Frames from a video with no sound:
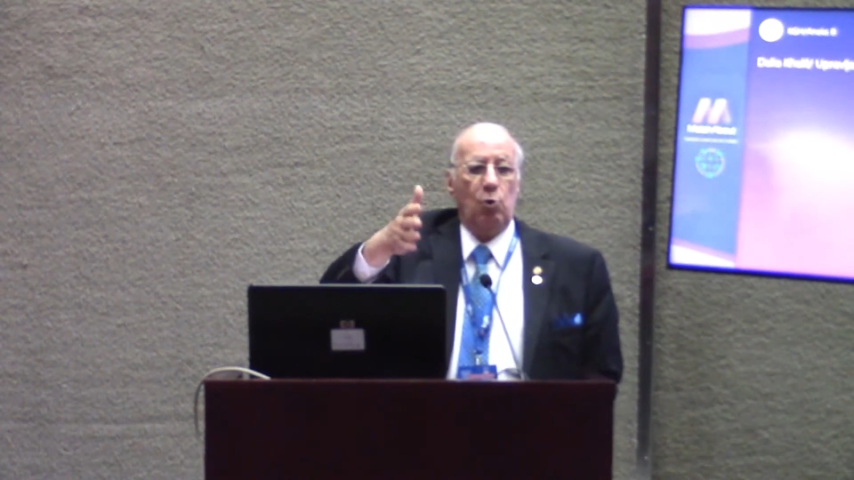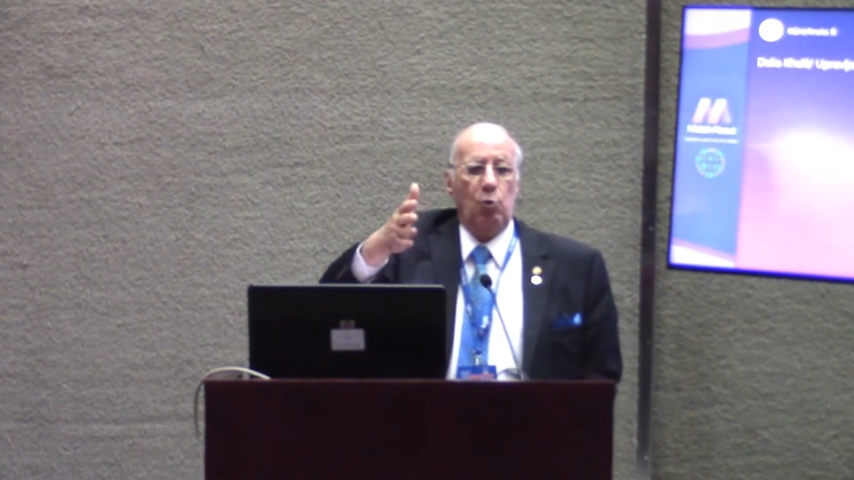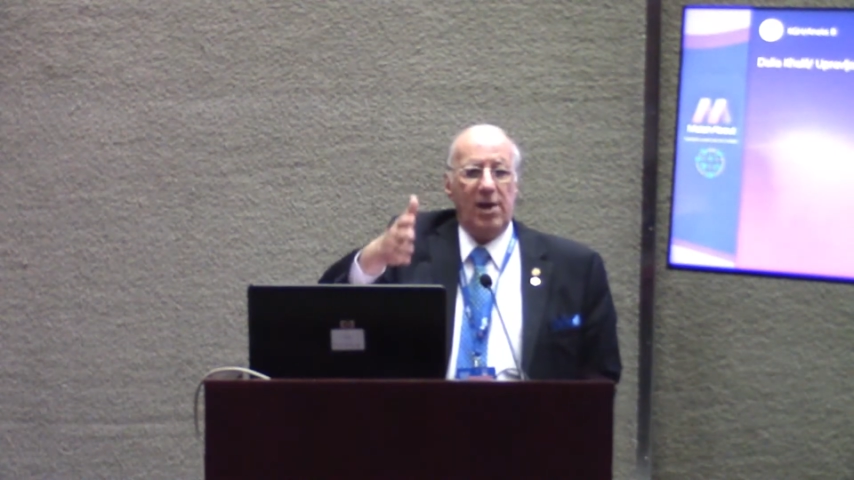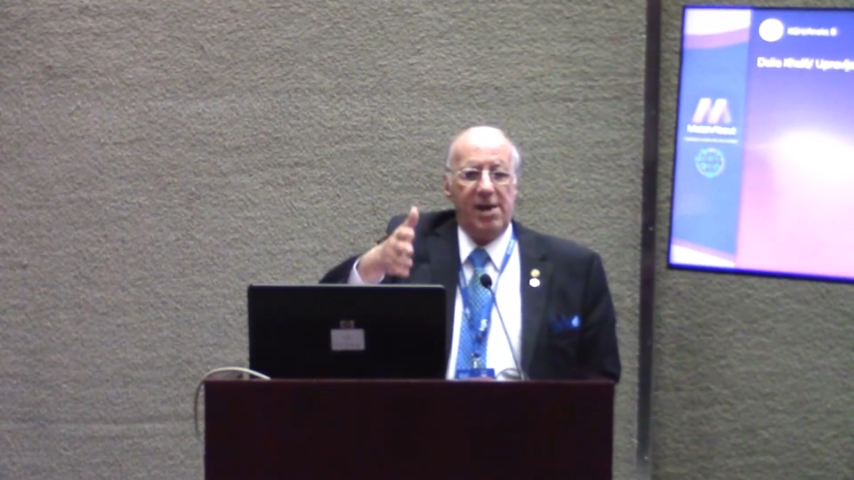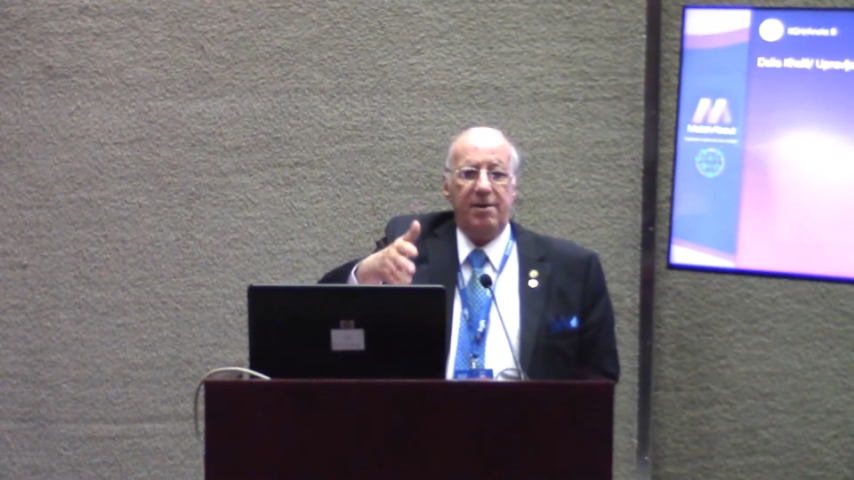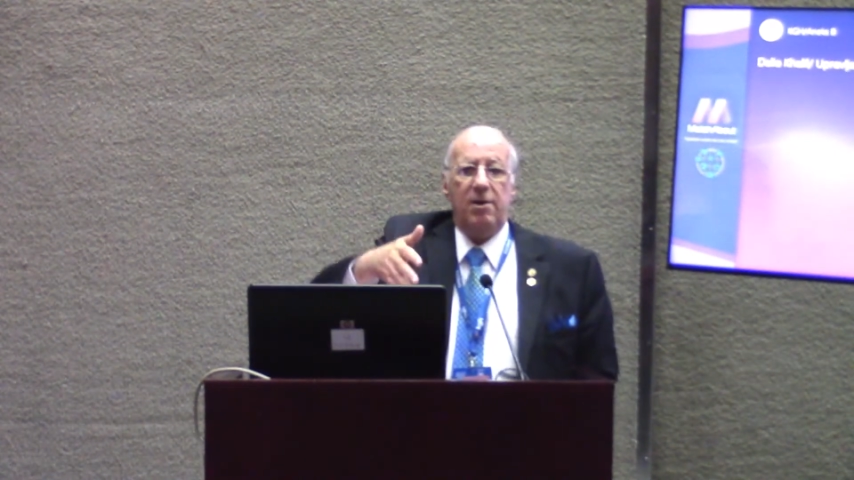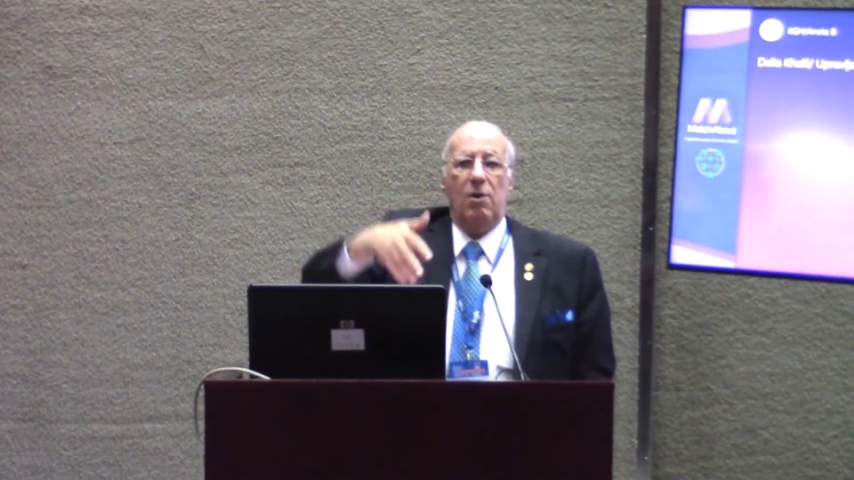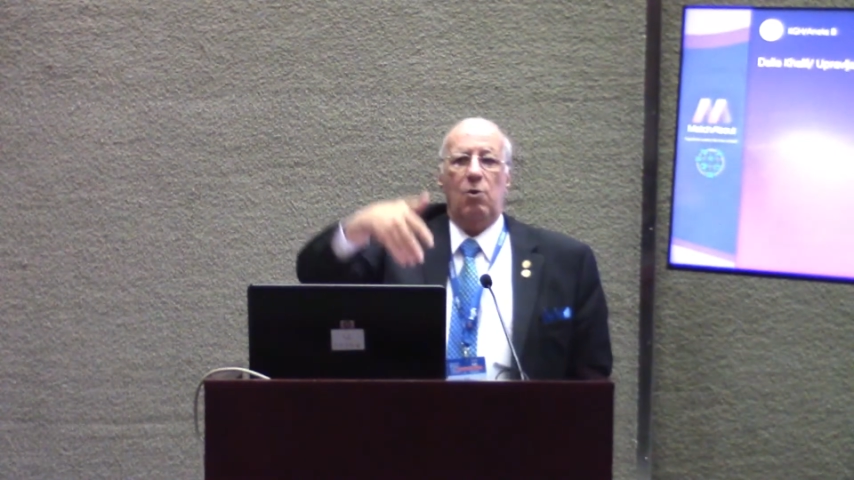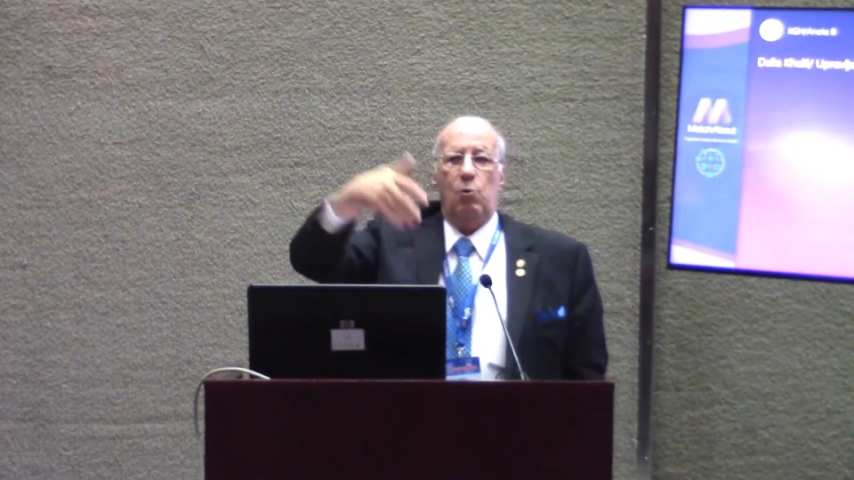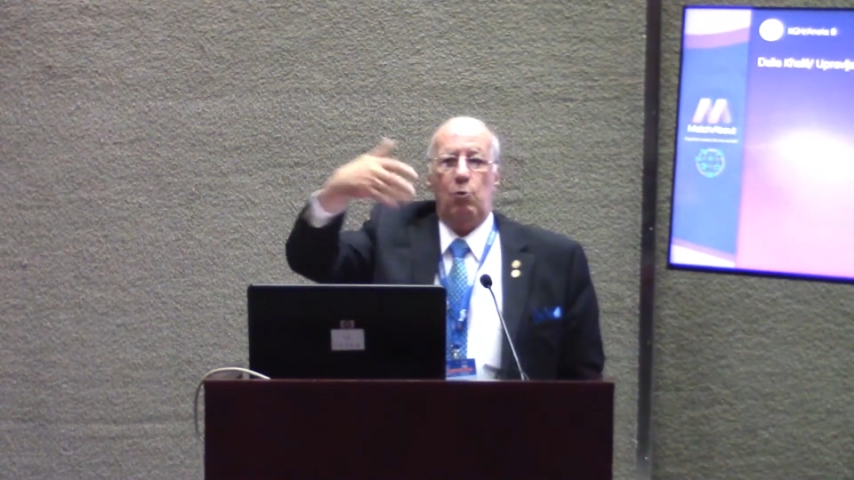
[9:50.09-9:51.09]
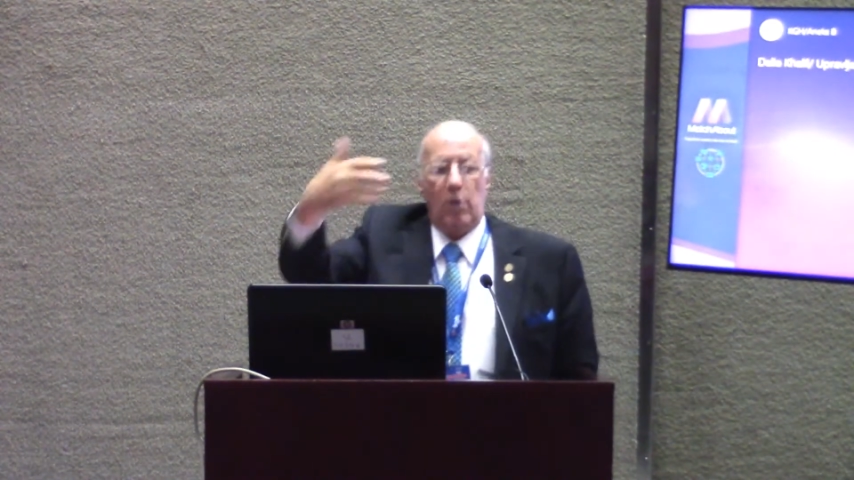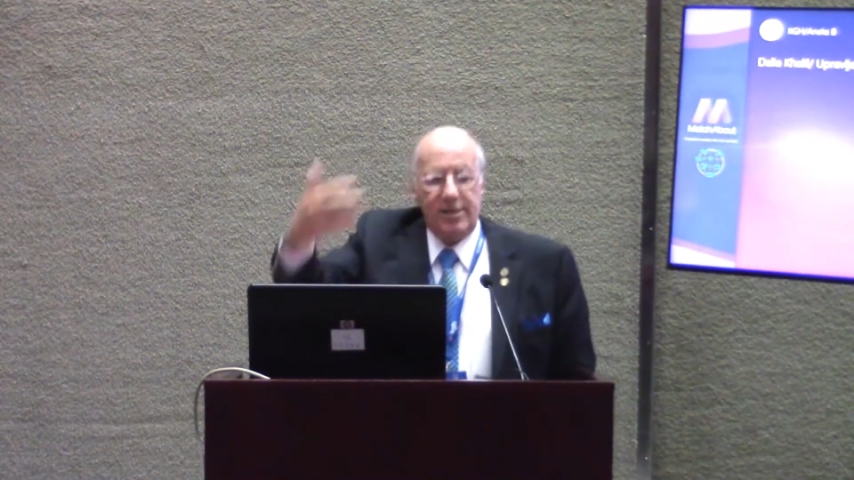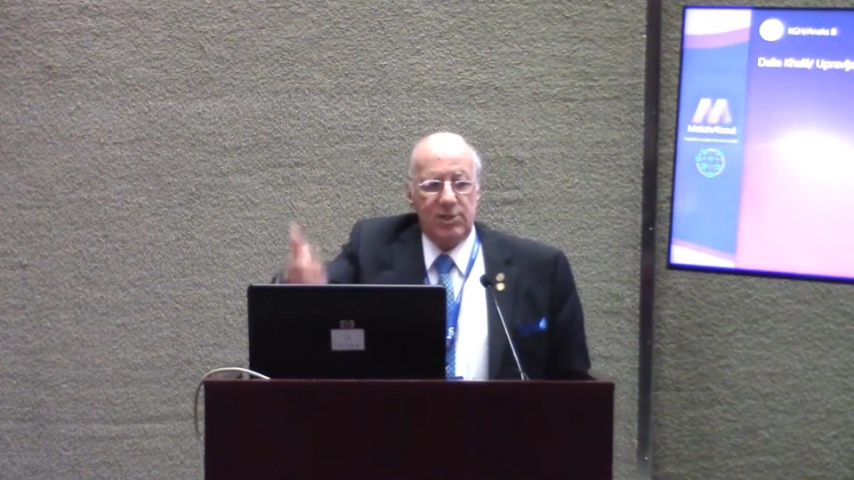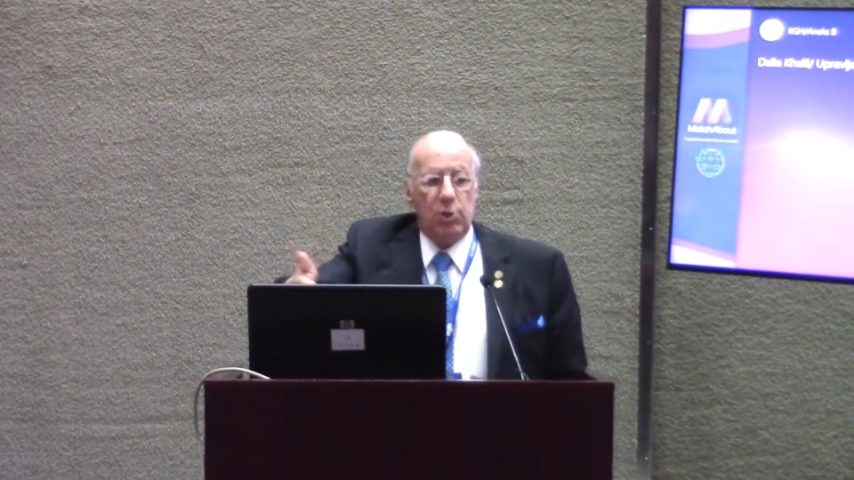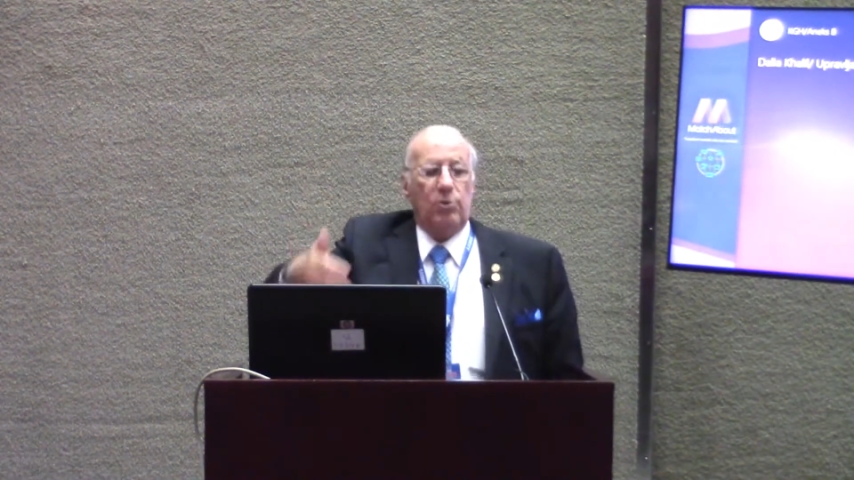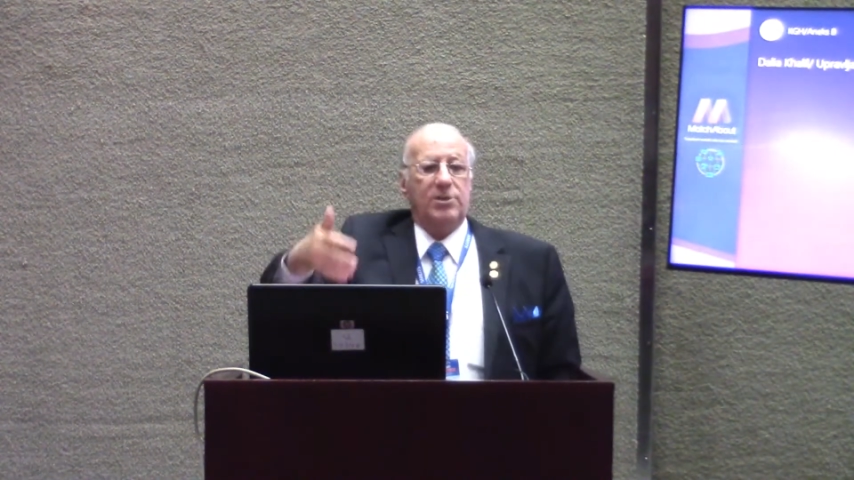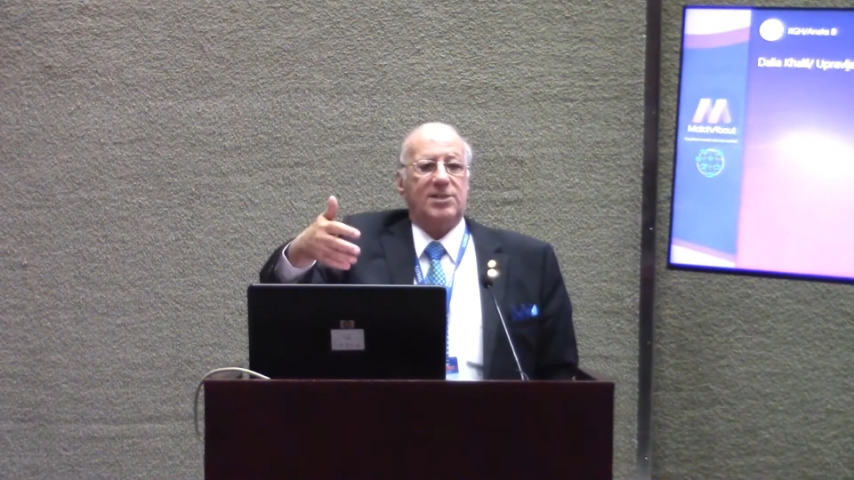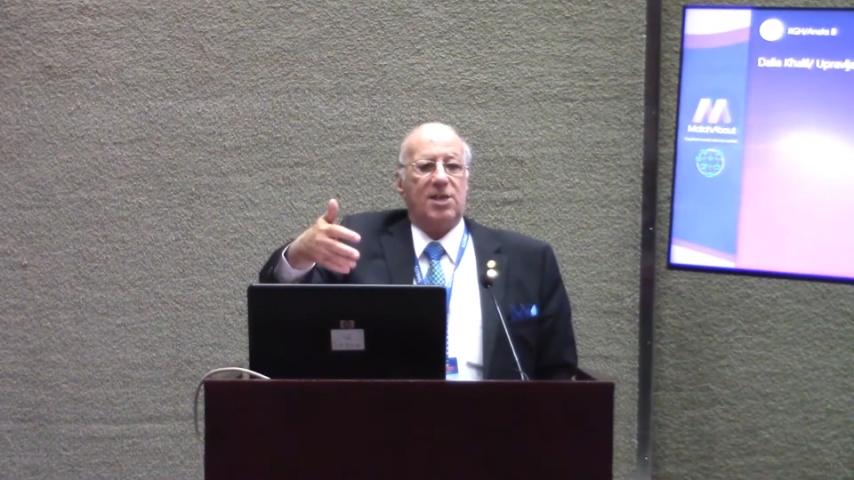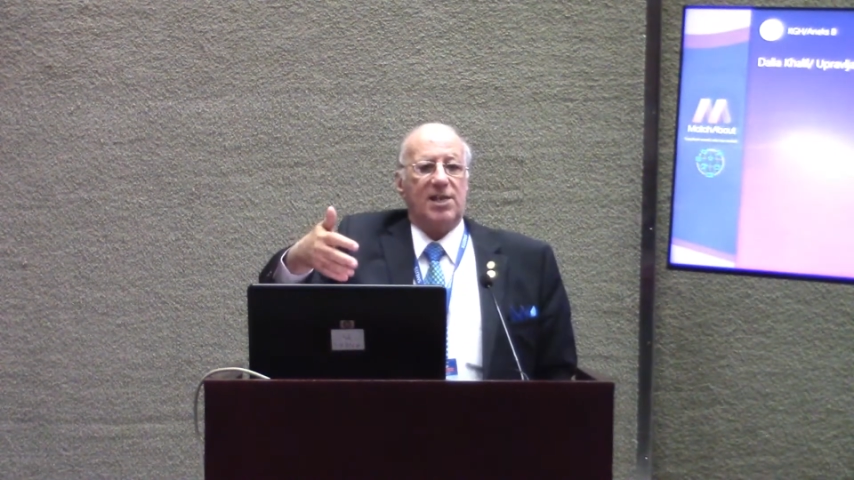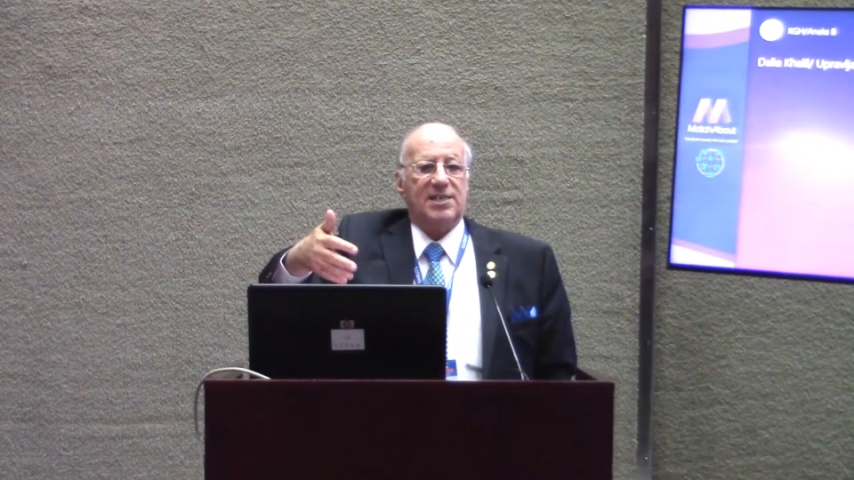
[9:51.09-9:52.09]
where one zone
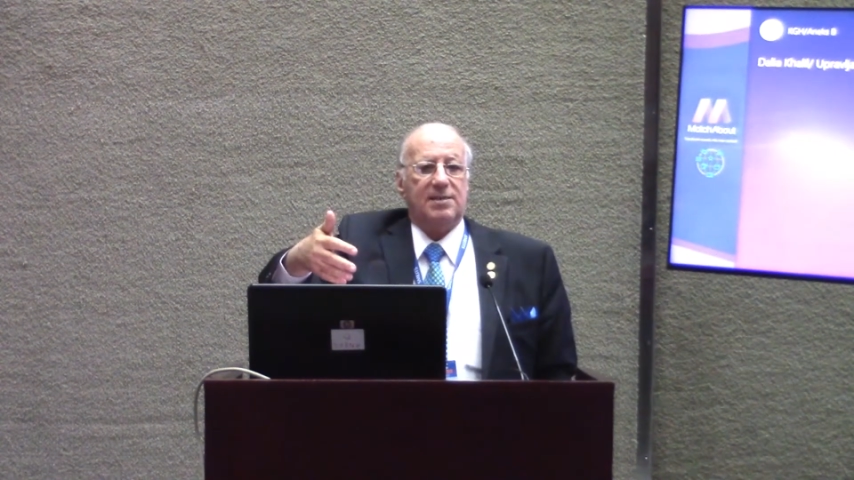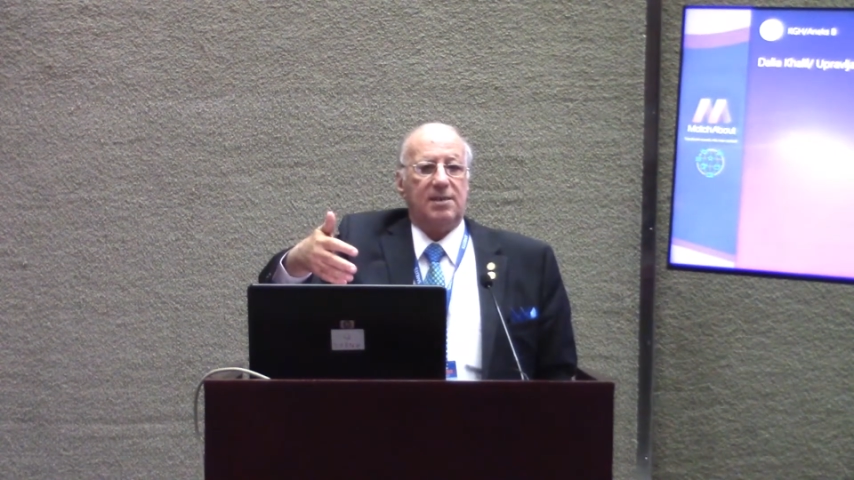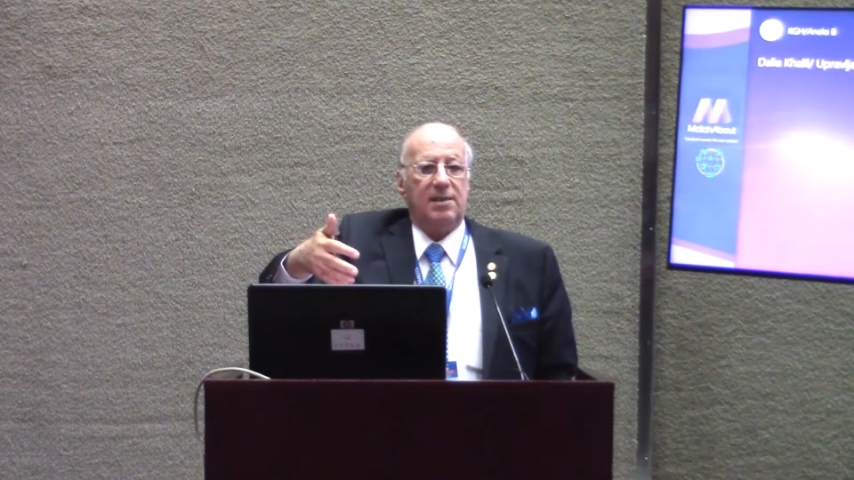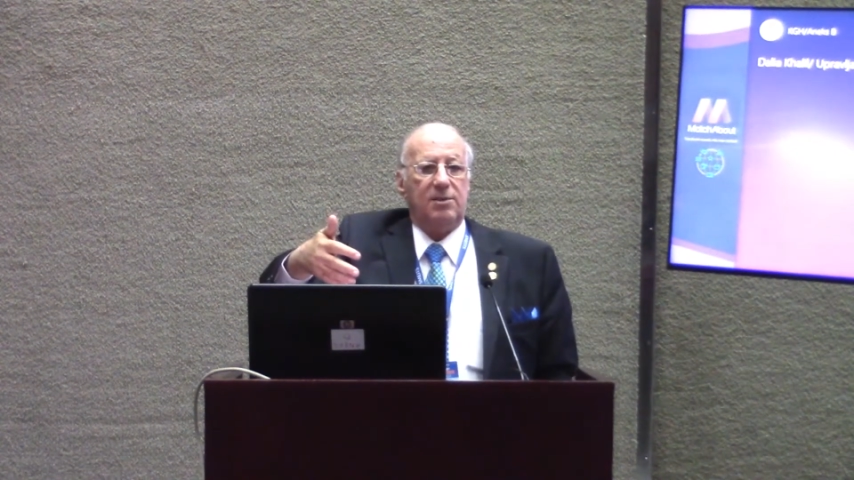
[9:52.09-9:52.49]
starts